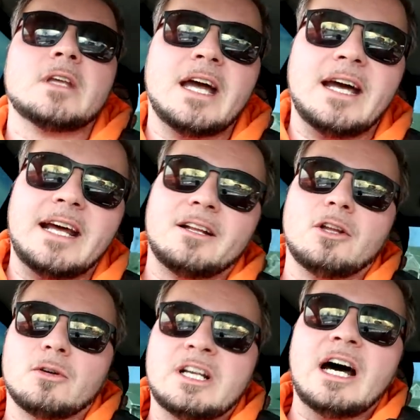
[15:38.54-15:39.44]
Yeah, it had a
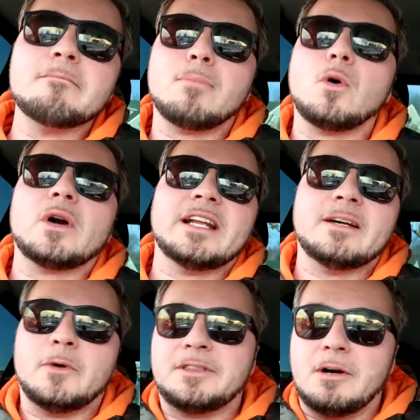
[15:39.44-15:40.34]
little cutting board in
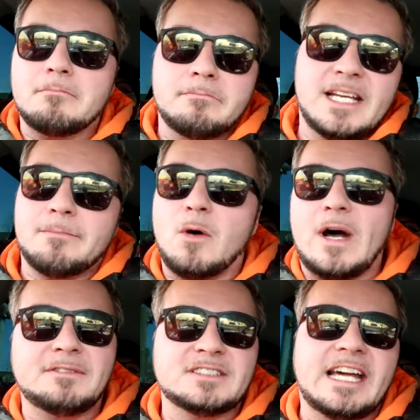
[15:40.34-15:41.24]
it with me and my
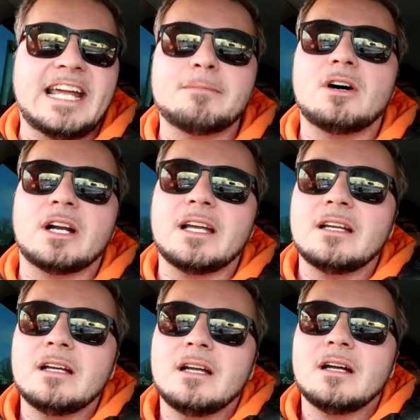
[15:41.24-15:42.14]
wife's name on it.
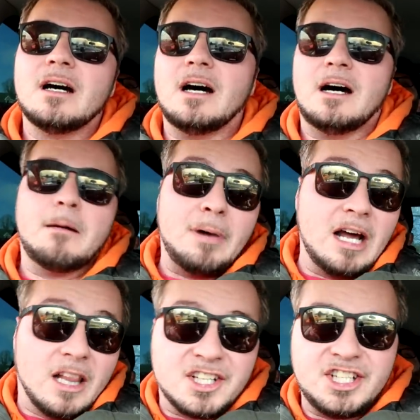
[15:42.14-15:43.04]
A
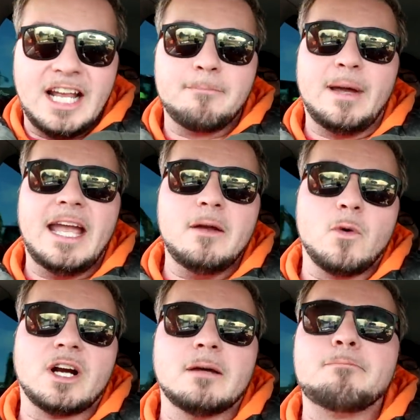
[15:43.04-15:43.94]
bottle of champagne.
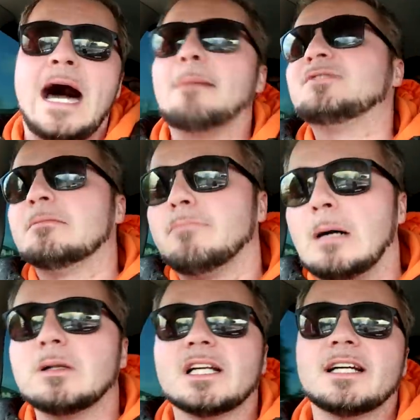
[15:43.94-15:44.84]
We're going to pop some
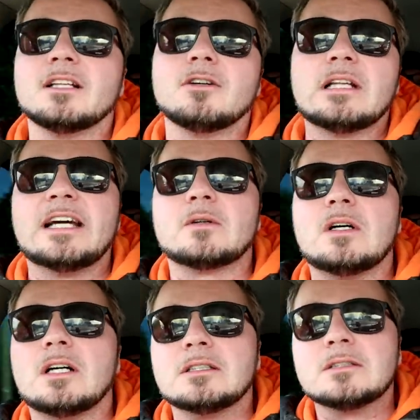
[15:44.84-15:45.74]
bubbly a little later
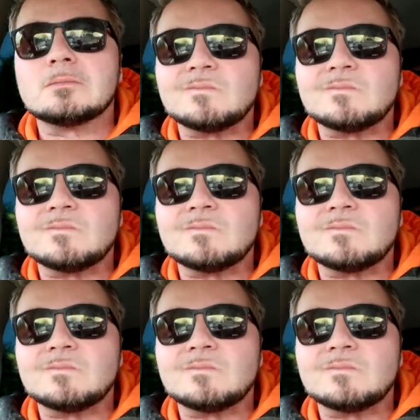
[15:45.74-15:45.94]
on.